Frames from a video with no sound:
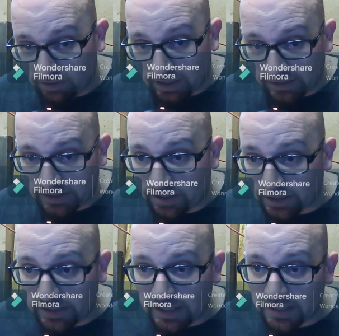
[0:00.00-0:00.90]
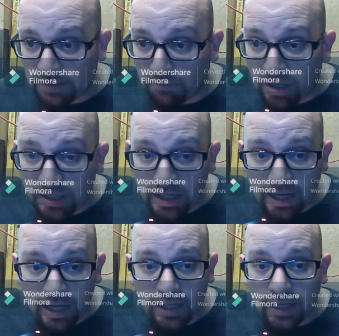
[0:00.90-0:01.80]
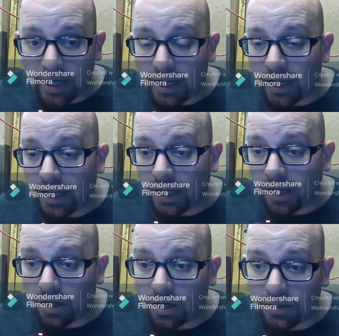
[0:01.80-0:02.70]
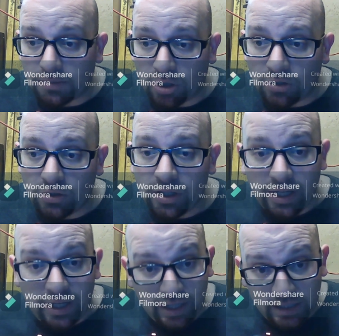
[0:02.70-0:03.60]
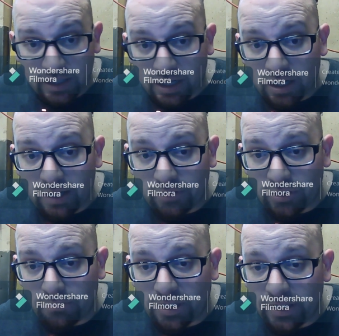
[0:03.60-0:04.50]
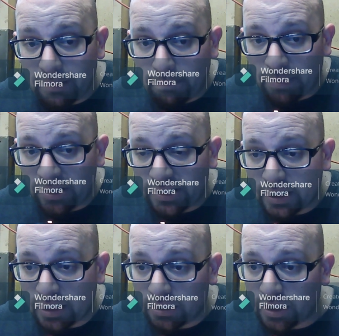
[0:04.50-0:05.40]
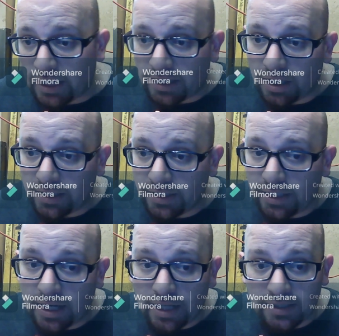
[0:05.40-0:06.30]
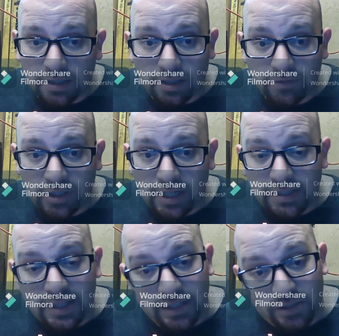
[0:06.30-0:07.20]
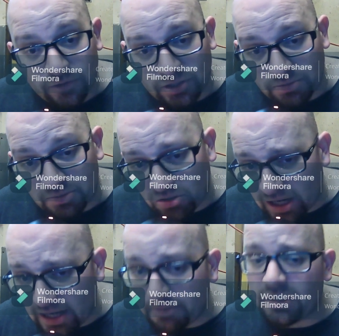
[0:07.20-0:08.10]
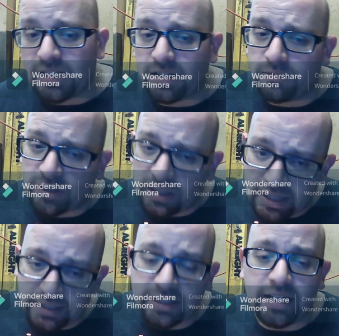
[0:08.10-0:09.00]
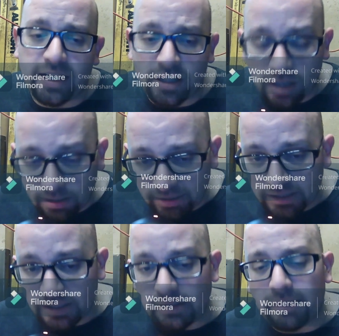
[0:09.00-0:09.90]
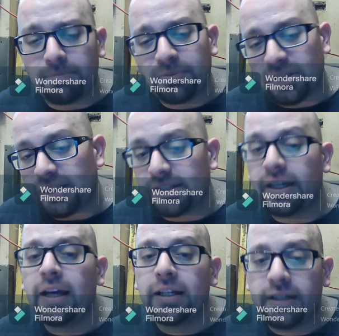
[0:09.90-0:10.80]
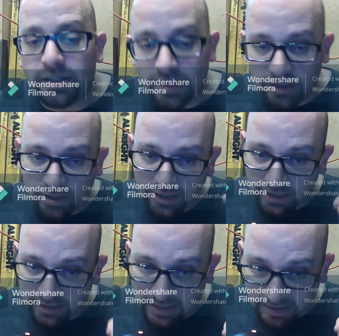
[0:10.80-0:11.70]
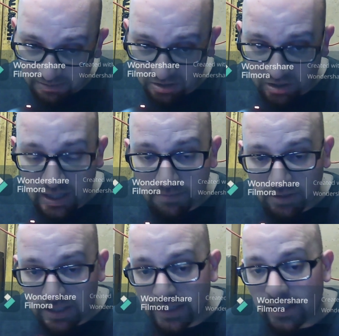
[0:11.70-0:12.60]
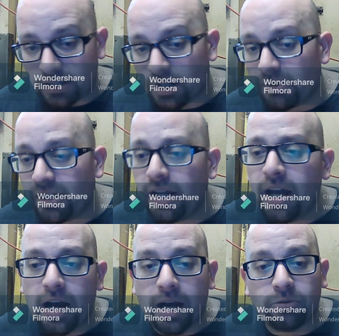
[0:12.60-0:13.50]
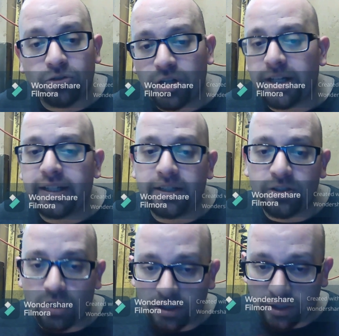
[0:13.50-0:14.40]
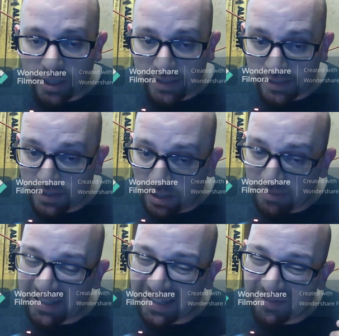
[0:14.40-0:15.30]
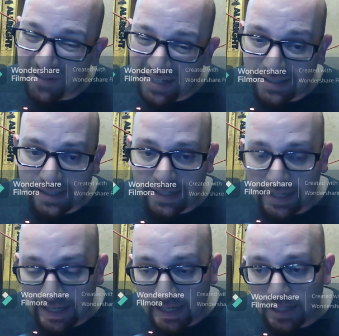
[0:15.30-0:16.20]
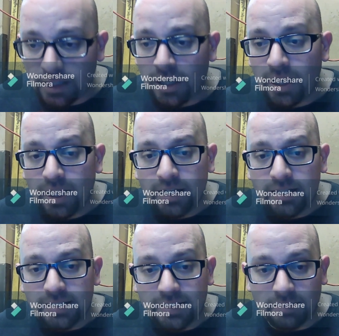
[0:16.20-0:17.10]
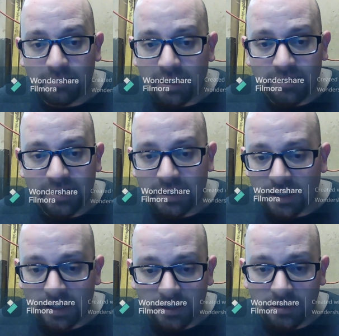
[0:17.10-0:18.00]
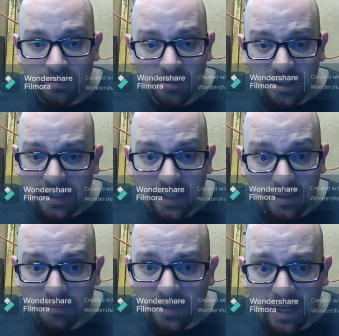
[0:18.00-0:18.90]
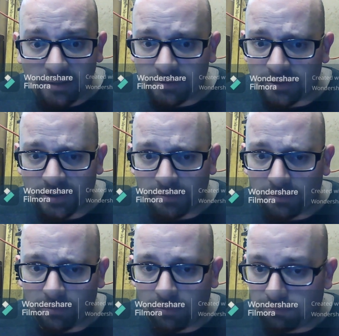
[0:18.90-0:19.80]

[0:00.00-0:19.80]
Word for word: I'll talk to you guys Monday and or uh, tomorrow. Y'all have a good Monday. Peace out. I like you guys. I love you guys. Thank you for subscribing. Thank you for liking and commenting. And please continue to hit that subscribe, like, and comment. I will try to get to all your guys' comments as fast as I can. Sometimes uh, YouTube just takes them down for some